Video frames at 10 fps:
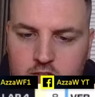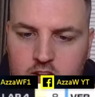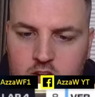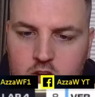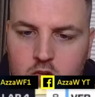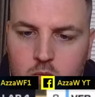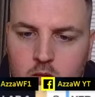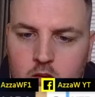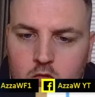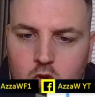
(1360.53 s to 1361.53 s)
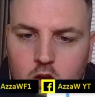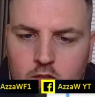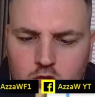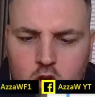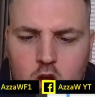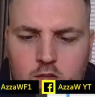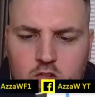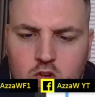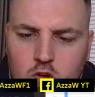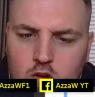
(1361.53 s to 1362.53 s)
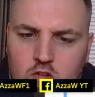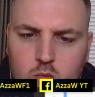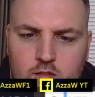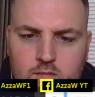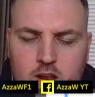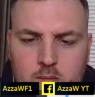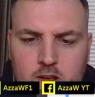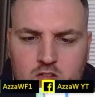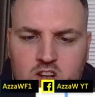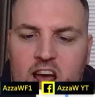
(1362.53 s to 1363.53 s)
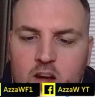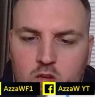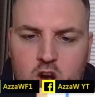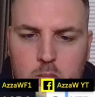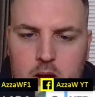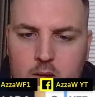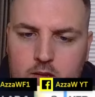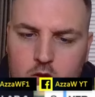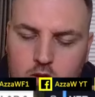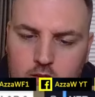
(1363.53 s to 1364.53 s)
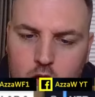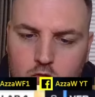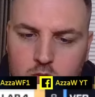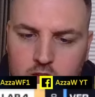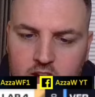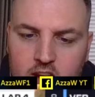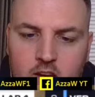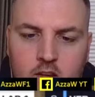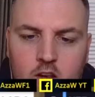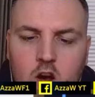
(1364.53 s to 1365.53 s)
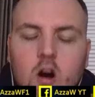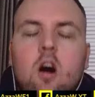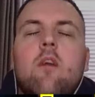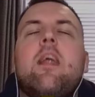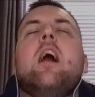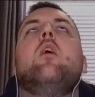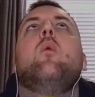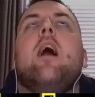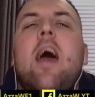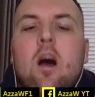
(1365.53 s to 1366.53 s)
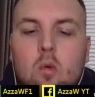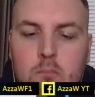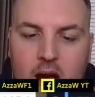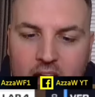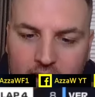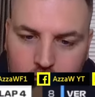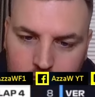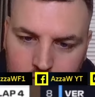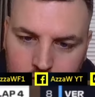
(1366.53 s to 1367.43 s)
Thank you. Rivals overtook us. We've been a bit slack with our power unit, though, to be fair. Oh, now we're held back.